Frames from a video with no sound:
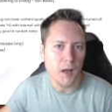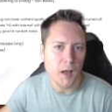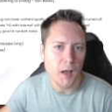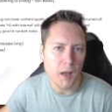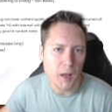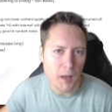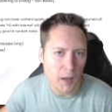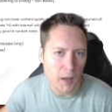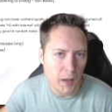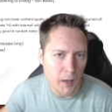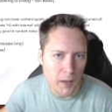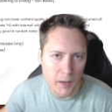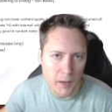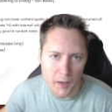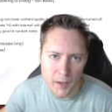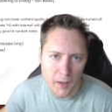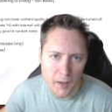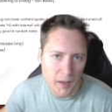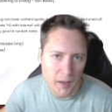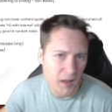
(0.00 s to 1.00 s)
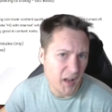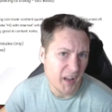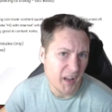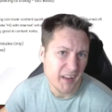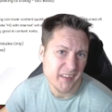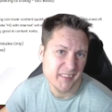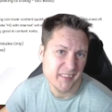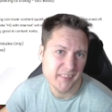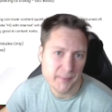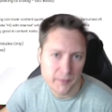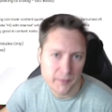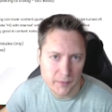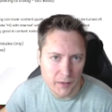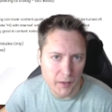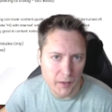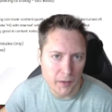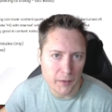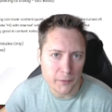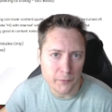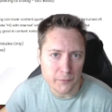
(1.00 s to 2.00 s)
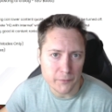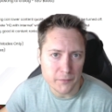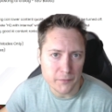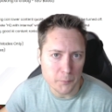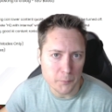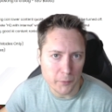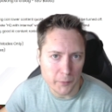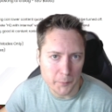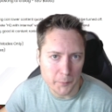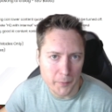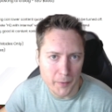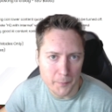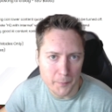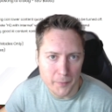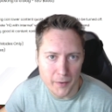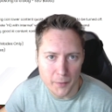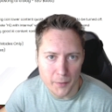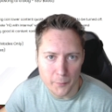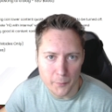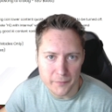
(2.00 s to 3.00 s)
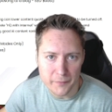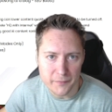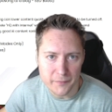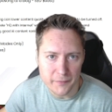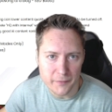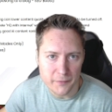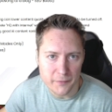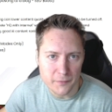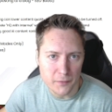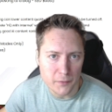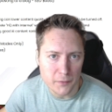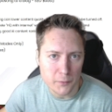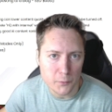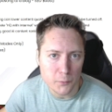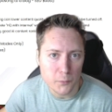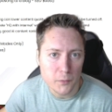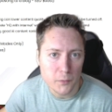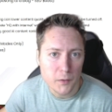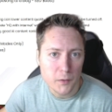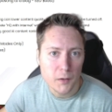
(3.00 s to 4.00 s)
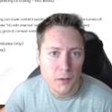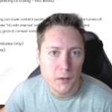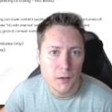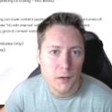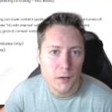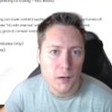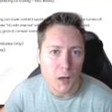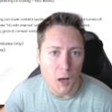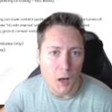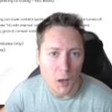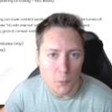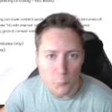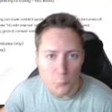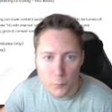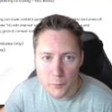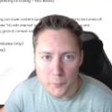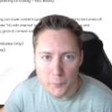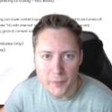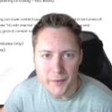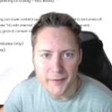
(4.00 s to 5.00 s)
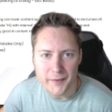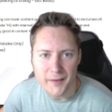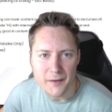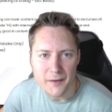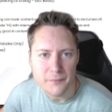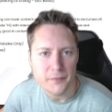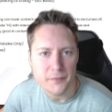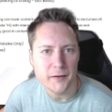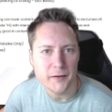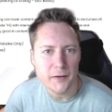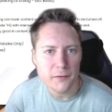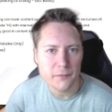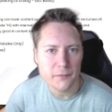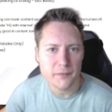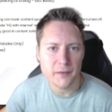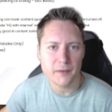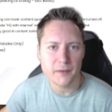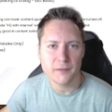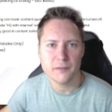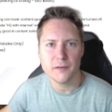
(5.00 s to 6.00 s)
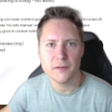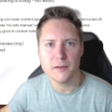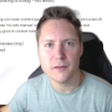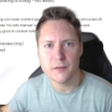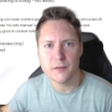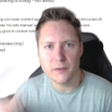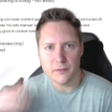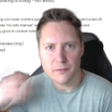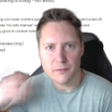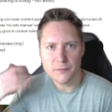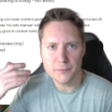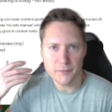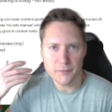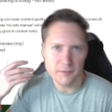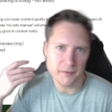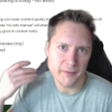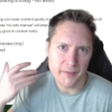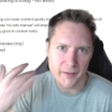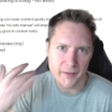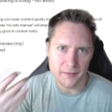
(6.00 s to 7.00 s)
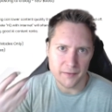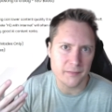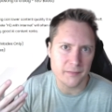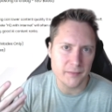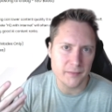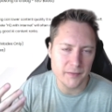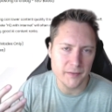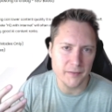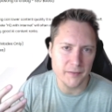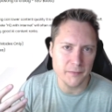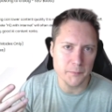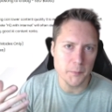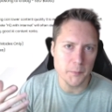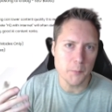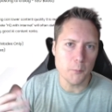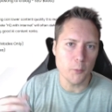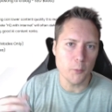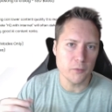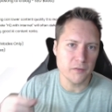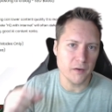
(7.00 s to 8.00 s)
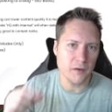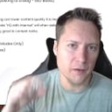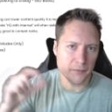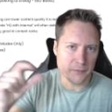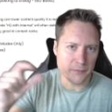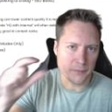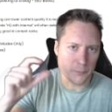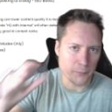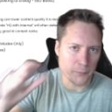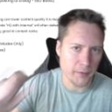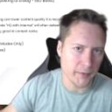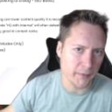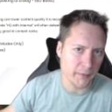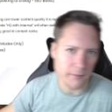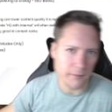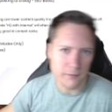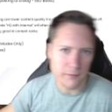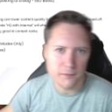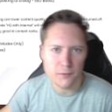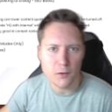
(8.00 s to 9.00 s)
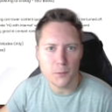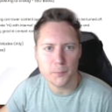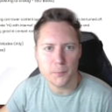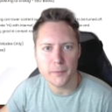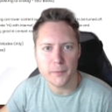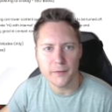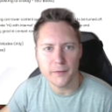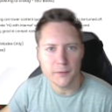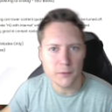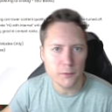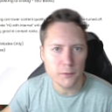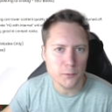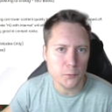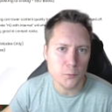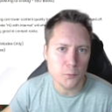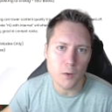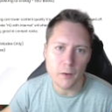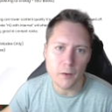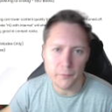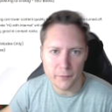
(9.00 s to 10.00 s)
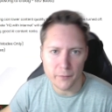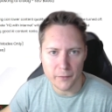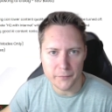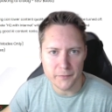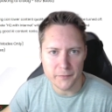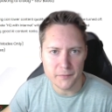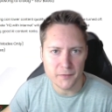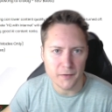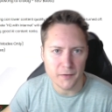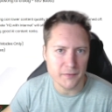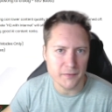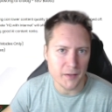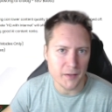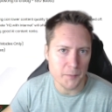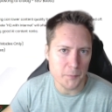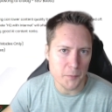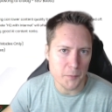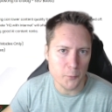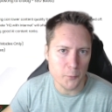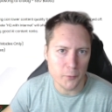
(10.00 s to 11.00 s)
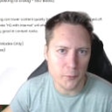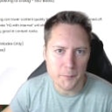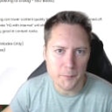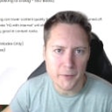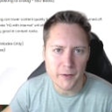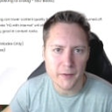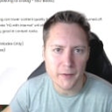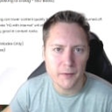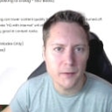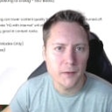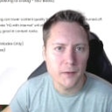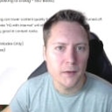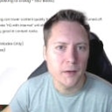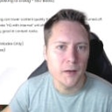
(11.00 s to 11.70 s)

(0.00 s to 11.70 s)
I'm not too bothered about power words in the title. I will keep the FAQ section because obviously that gives me more chance to rank at the top in Google. I'll discuss that a bit more in a minute.